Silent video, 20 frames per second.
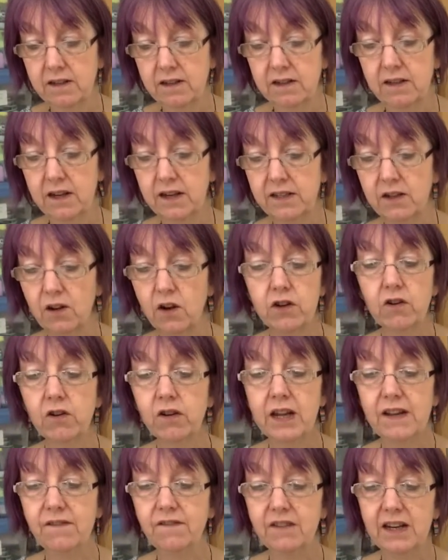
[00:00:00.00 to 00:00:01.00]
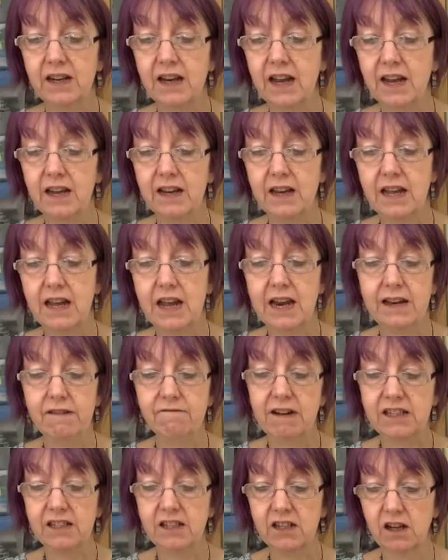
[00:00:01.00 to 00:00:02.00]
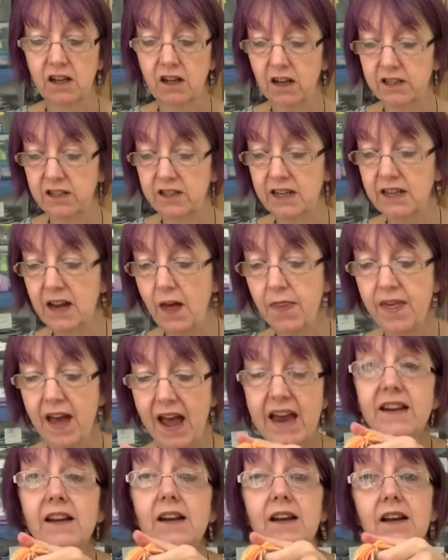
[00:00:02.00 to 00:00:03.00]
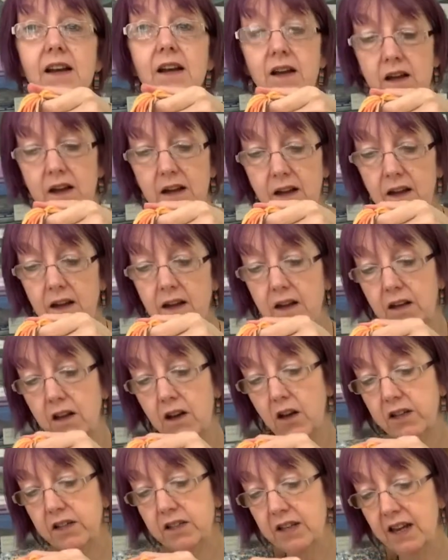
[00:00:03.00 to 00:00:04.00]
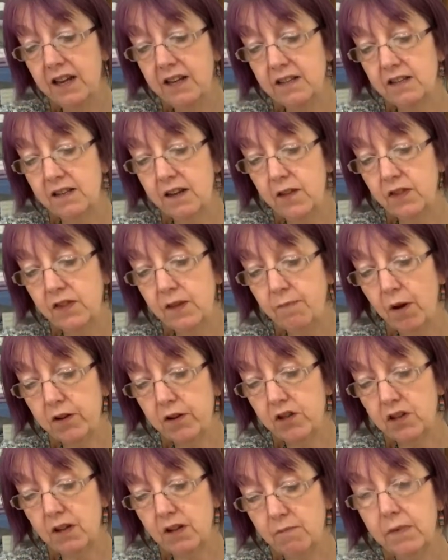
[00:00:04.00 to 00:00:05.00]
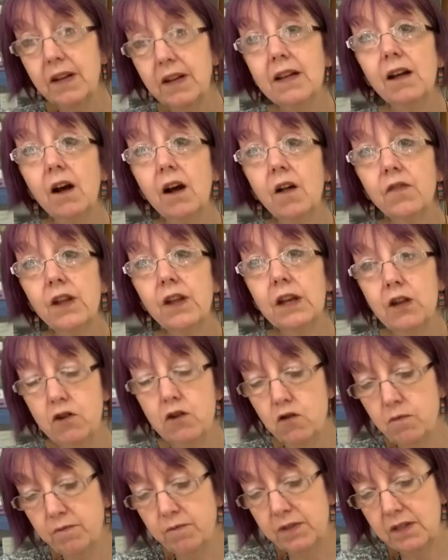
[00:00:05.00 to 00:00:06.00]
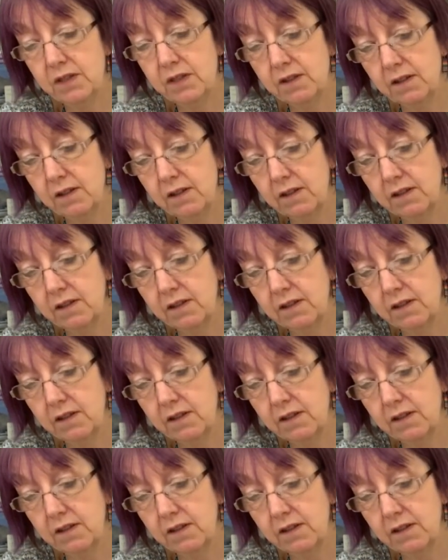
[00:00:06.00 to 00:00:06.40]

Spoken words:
That's not even any reason to cut it. And then cut it at the bottom on the loops,